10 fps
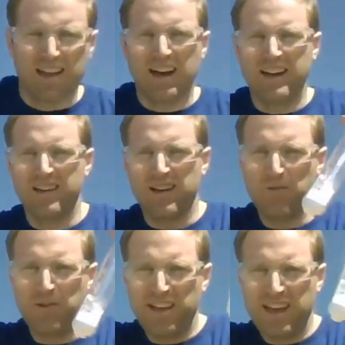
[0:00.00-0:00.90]
I
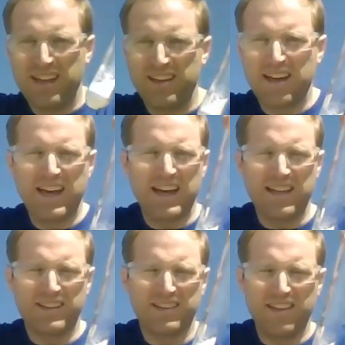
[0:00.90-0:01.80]
went ahead and I
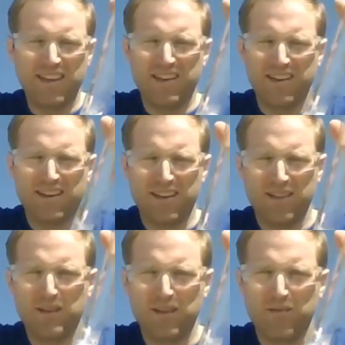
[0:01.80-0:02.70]
added
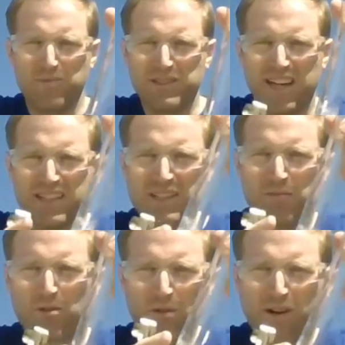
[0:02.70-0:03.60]
the
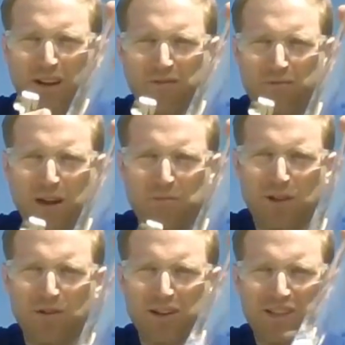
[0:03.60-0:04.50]
potassium chlorate from that
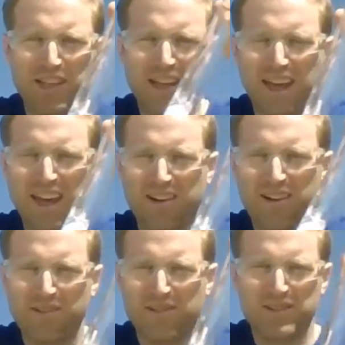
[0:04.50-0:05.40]
big rusty can
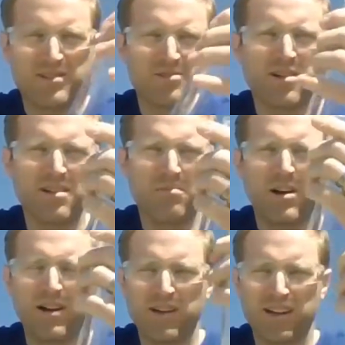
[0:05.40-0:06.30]
here in this strong
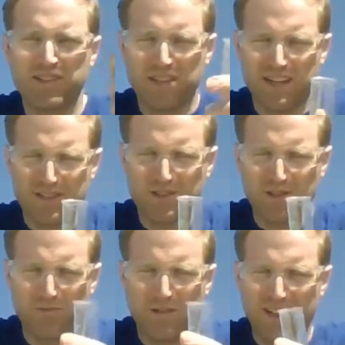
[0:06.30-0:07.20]
Pyrex test
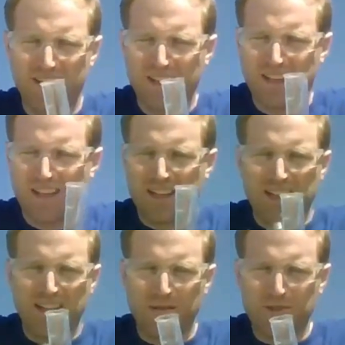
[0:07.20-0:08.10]
tube.
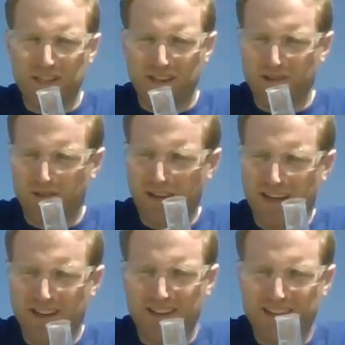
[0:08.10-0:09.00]
And I'm just going to go
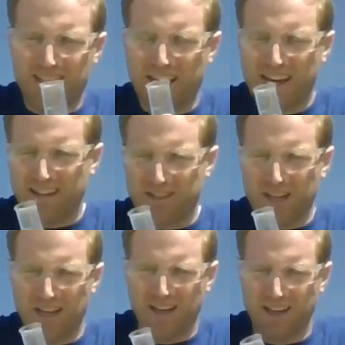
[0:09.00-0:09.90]
ahead and
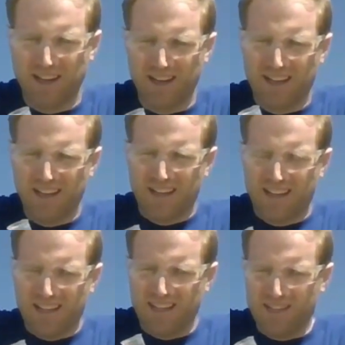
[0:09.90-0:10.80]
attach
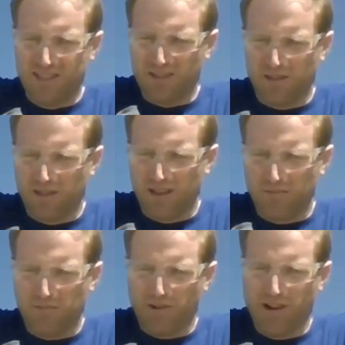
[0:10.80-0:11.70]
this
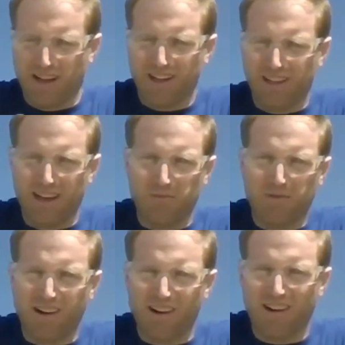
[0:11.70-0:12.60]
little burette clamp
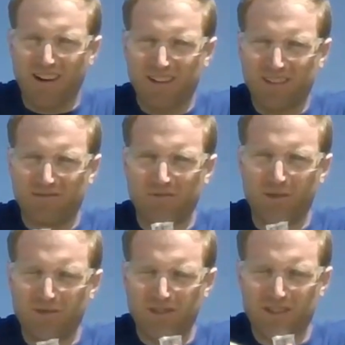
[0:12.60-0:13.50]
here.
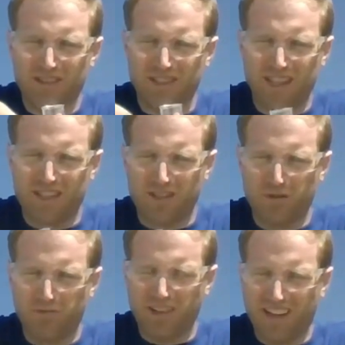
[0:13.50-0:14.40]
Use it as a test
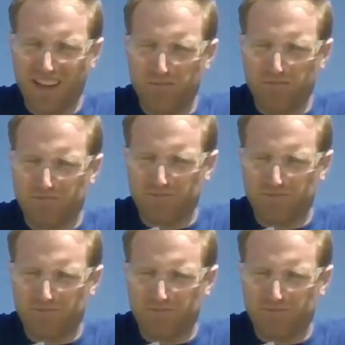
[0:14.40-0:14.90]
tube clamp.